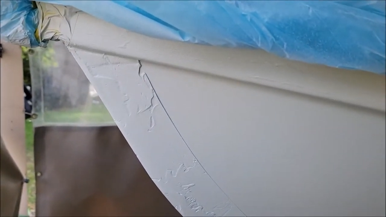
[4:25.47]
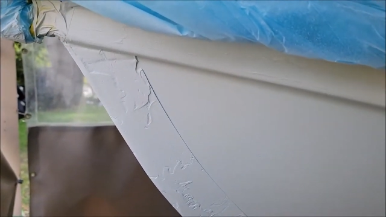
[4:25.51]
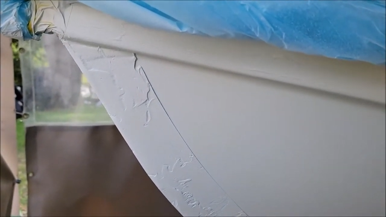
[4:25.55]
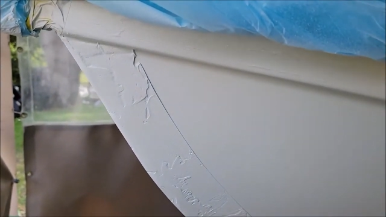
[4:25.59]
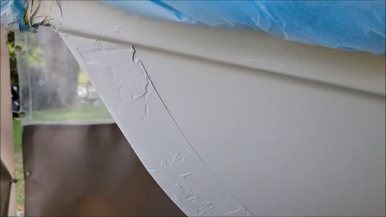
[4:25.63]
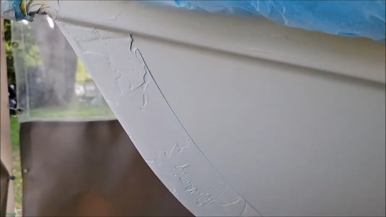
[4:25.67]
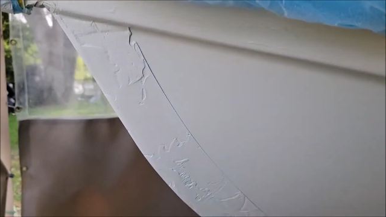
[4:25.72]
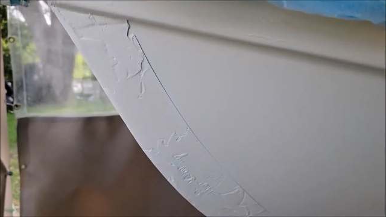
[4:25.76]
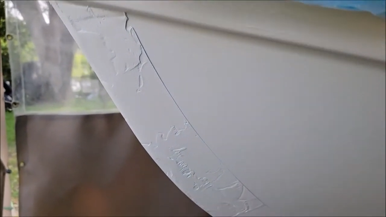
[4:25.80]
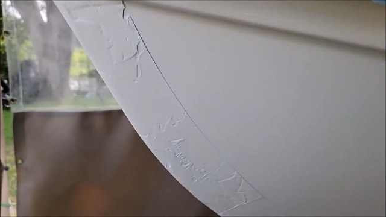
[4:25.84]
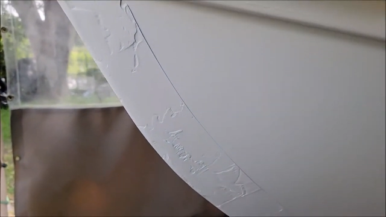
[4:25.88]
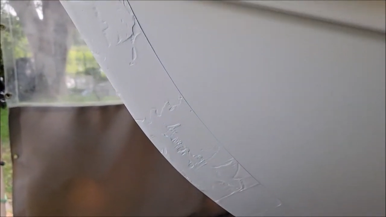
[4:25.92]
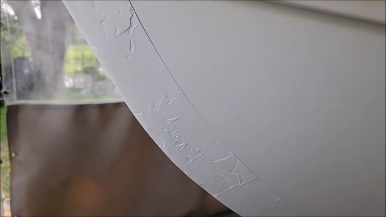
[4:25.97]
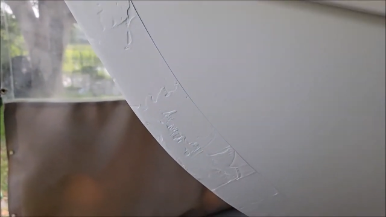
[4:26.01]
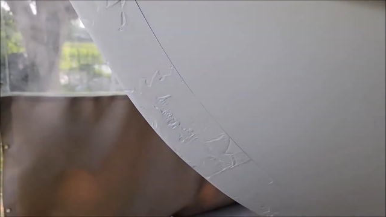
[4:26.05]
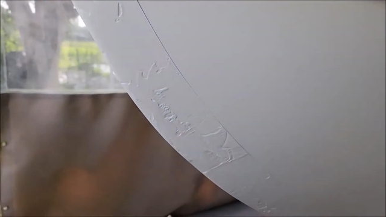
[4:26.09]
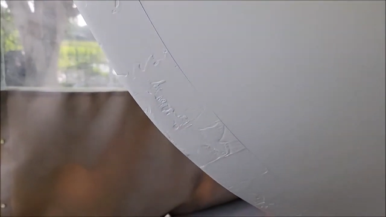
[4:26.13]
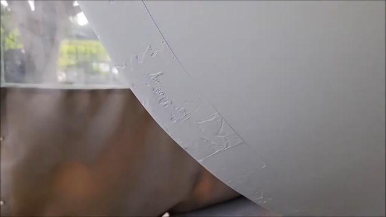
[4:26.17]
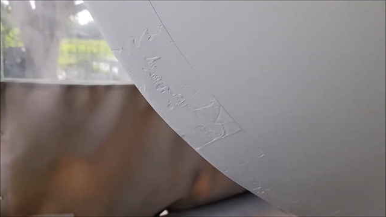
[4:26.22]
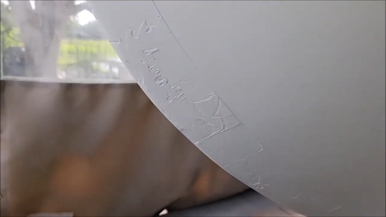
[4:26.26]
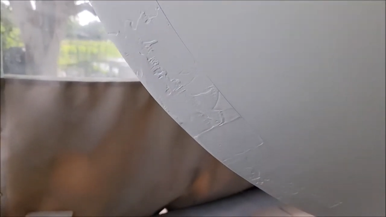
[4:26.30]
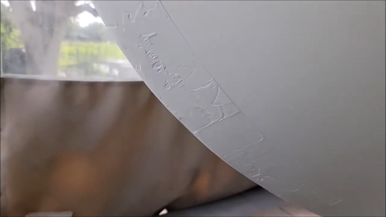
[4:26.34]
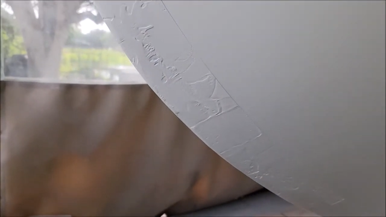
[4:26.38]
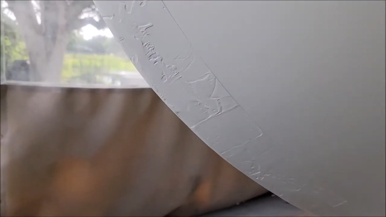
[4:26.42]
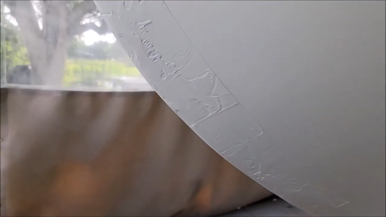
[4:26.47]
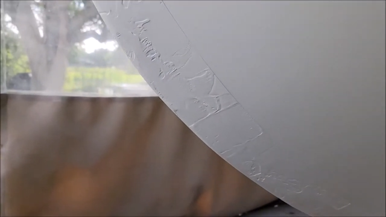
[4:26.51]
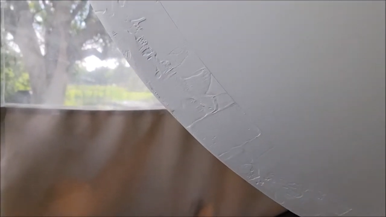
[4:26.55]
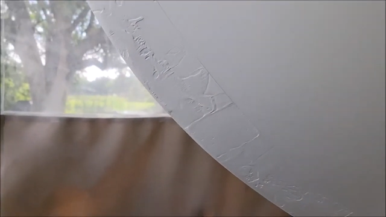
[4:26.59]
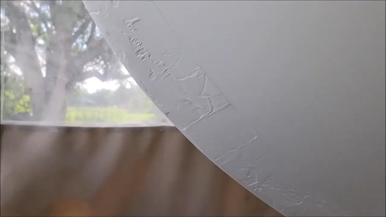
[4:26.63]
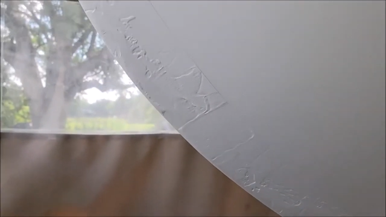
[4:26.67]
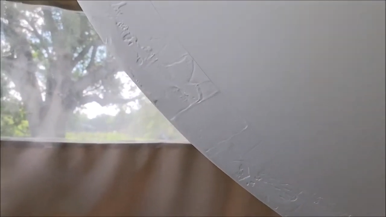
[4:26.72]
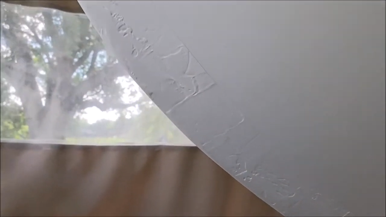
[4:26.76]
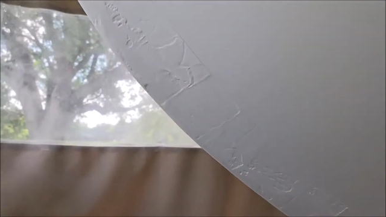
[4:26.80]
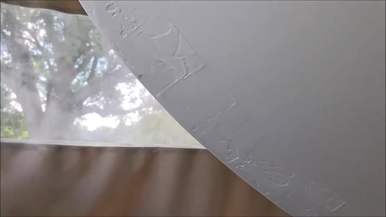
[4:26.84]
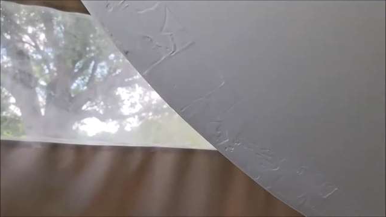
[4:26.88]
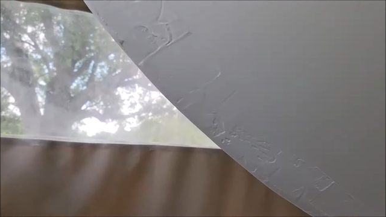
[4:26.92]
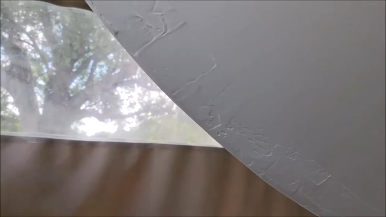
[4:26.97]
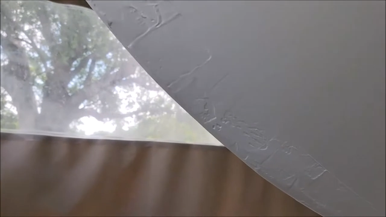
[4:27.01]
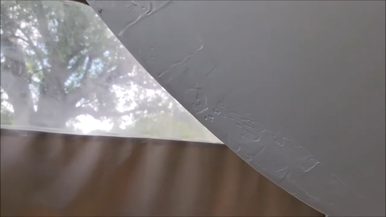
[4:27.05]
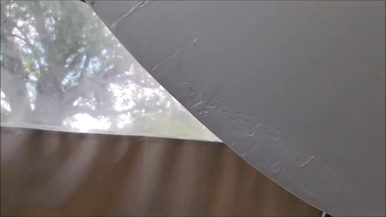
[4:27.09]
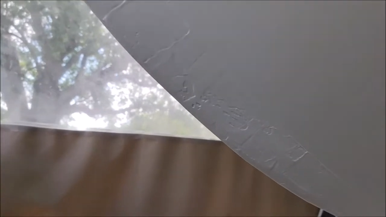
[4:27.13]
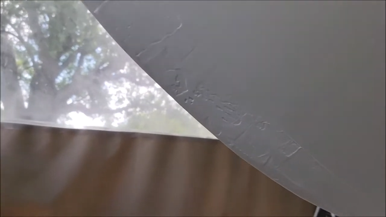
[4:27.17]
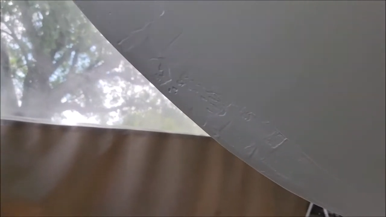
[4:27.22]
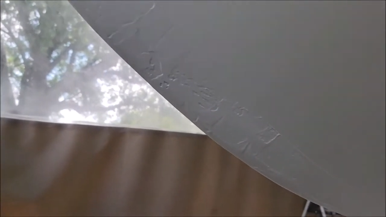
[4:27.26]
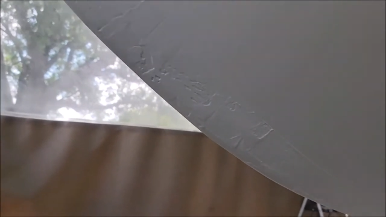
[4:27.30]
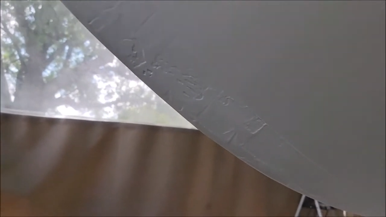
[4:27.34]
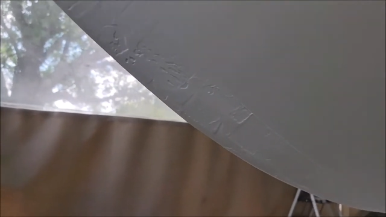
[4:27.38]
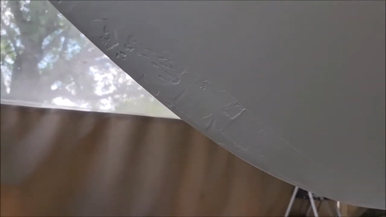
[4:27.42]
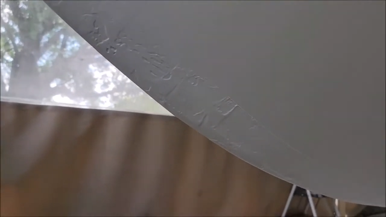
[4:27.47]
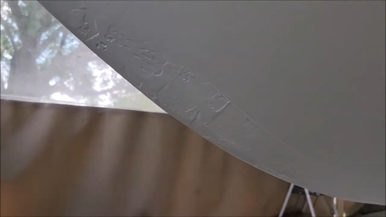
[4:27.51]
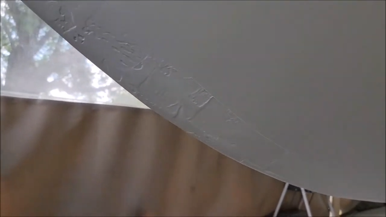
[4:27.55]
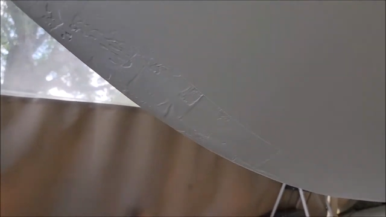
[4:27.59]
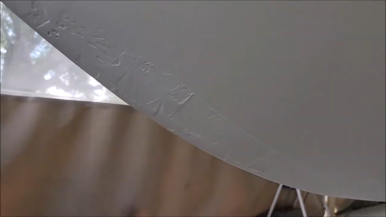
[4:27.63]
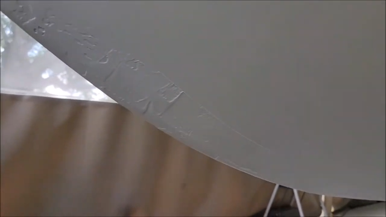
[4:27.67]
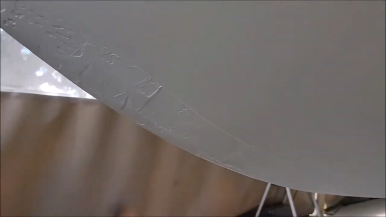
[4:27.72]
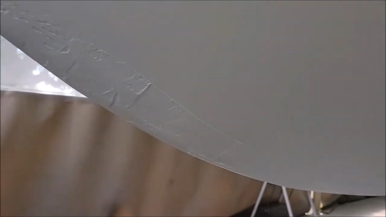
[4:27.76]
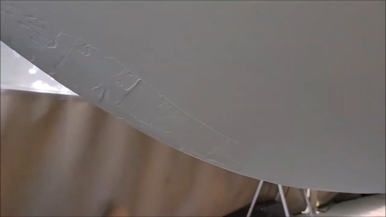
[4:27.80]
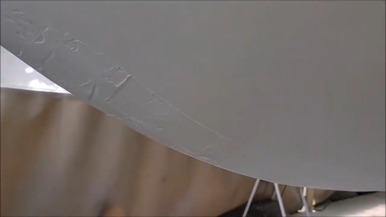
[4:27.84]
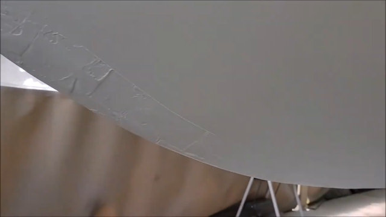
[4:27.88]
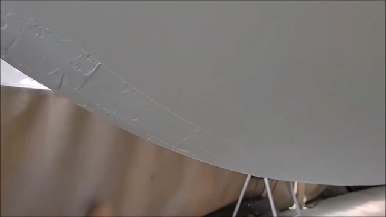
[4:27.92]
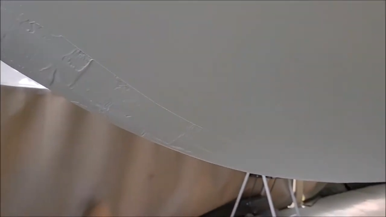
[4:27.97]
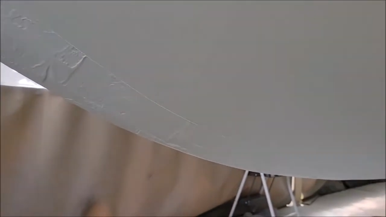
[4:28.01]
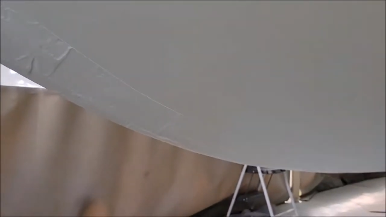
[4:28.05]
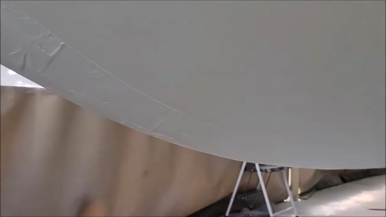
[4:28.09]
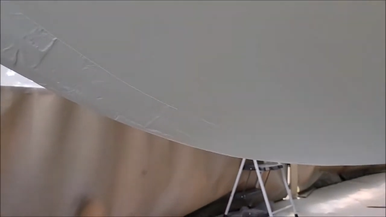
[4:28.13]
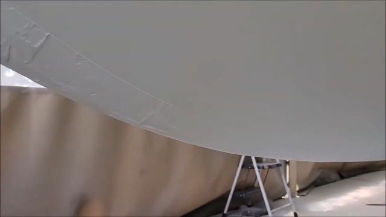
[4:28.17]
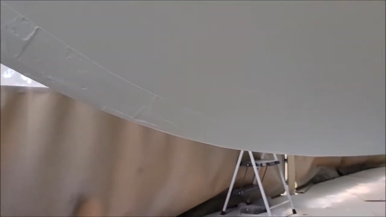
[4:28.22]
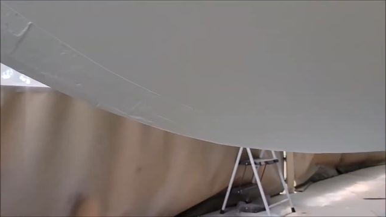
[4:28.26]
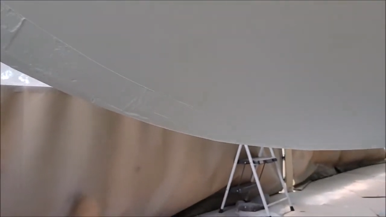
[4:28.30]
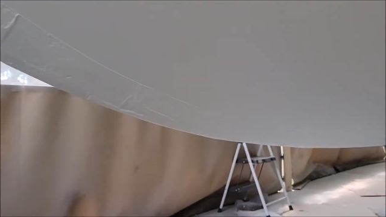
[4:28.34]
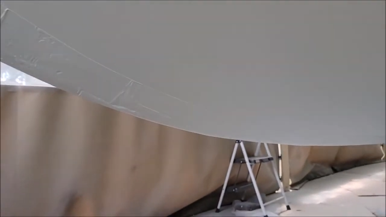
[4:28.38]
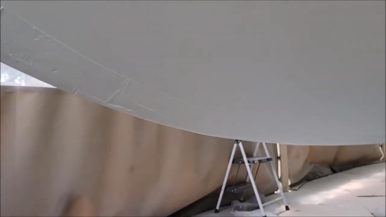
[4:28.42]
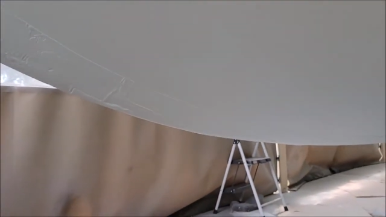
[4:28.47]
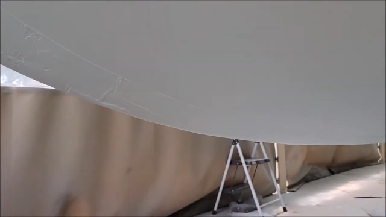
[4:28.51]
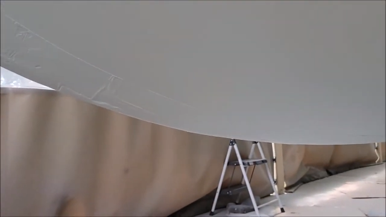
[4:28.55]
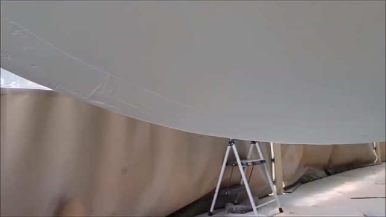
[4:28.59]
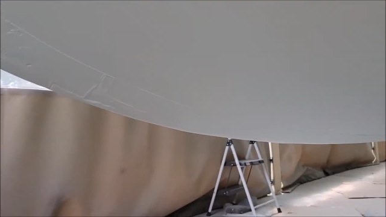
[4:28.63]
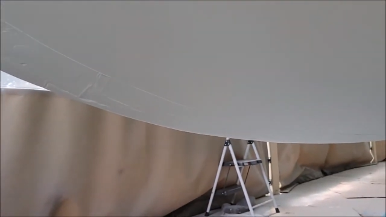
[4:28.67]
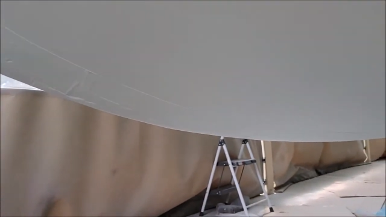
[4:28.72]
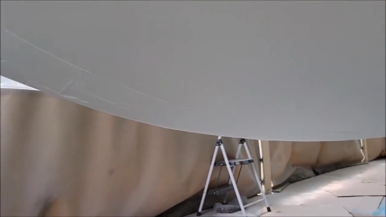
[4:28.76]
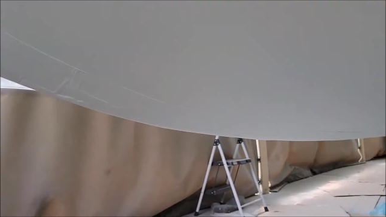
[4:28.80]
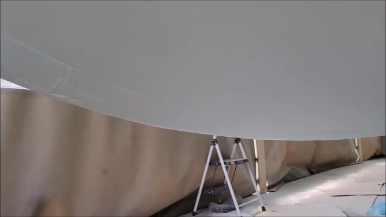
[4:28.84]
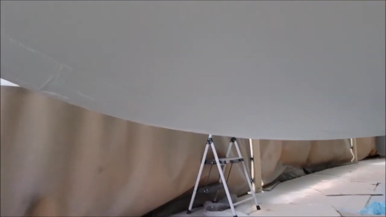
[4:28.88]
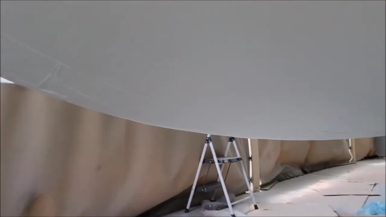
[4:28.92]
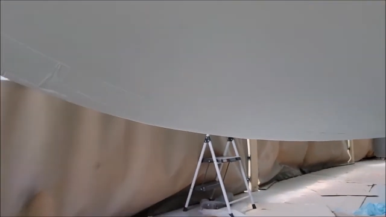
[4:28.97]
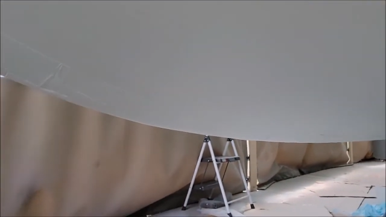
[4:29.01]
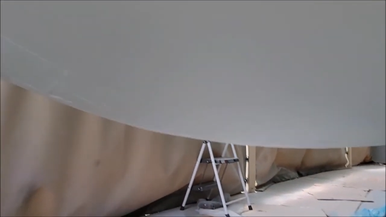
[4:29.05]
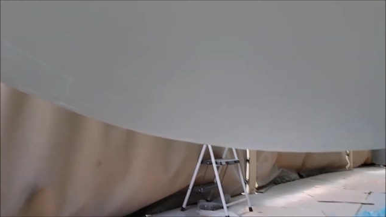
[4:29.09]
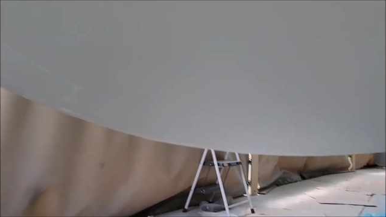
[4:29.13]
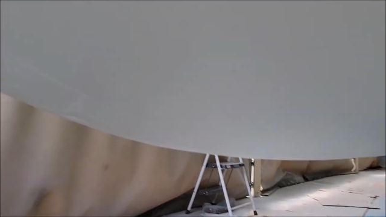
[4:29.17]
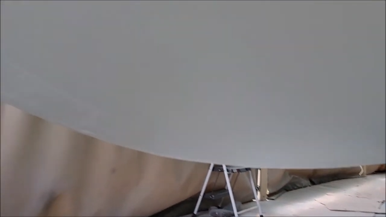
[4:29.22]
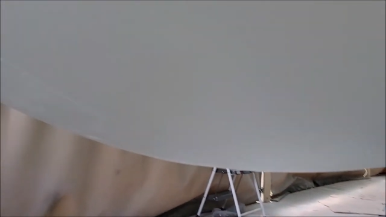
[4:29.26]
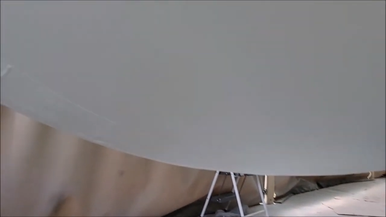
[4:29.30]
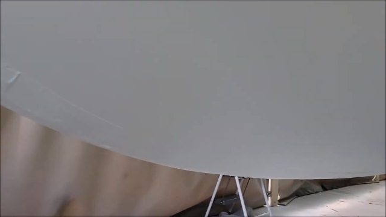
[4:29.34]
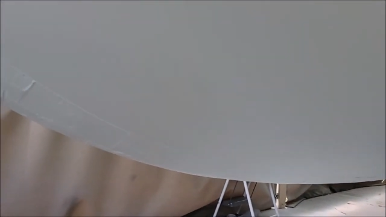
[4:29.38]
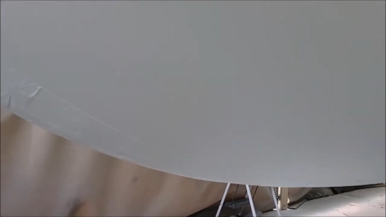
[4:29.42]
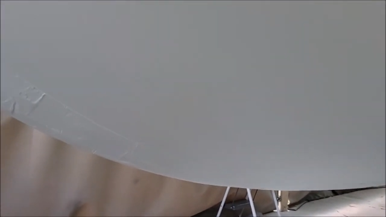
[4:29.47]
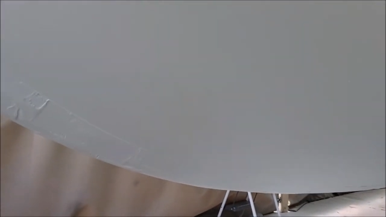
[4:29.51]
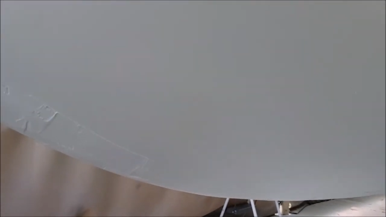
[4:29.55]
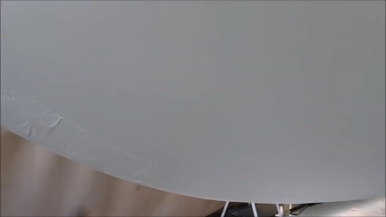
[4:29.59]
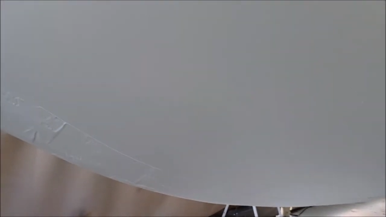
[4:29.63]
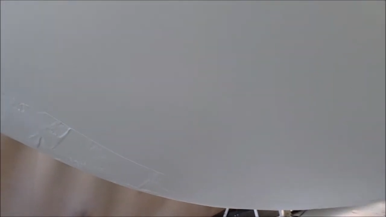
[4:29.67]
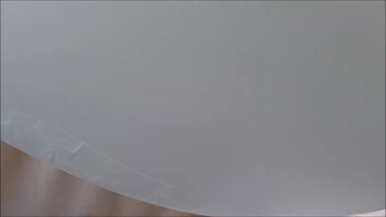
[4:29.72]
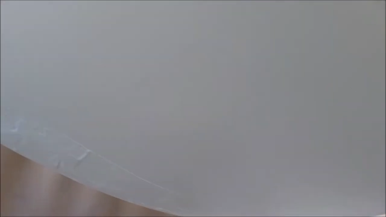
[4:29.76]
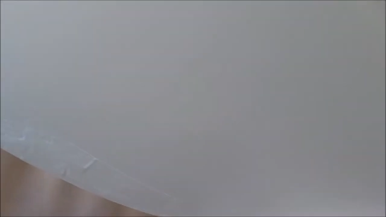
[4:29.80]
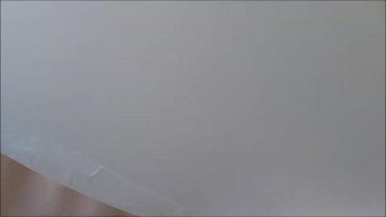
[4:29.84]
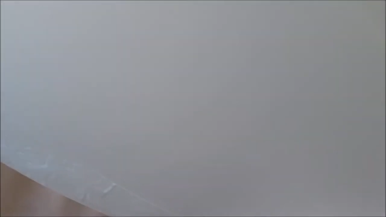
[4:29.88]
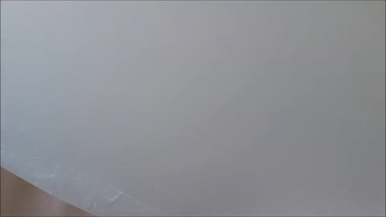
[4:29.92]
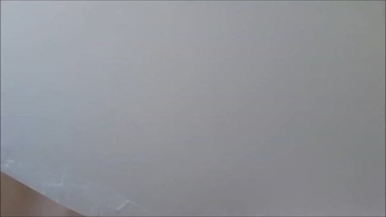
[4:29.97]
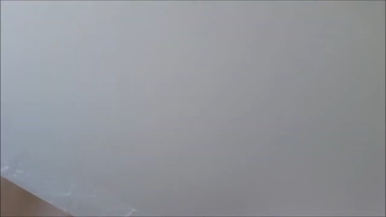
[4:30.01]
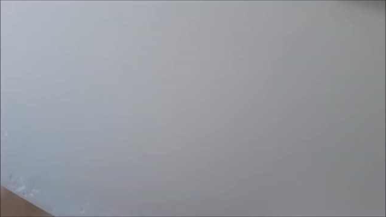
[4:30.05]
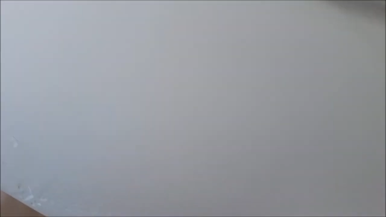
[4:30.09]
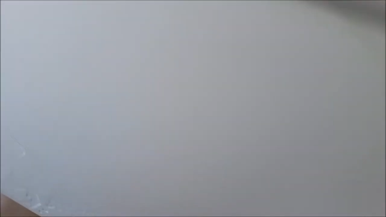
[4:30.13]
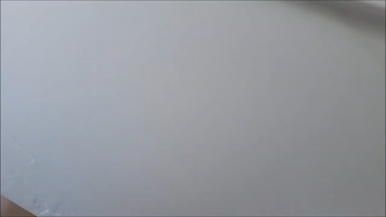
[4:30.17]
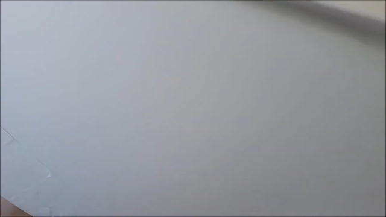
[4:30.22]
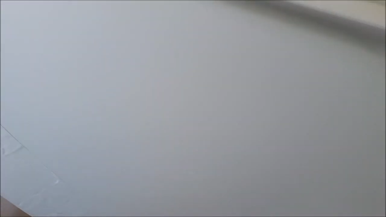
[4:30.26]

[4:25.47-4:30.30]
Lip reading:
No face is visible, so there are no lips to read.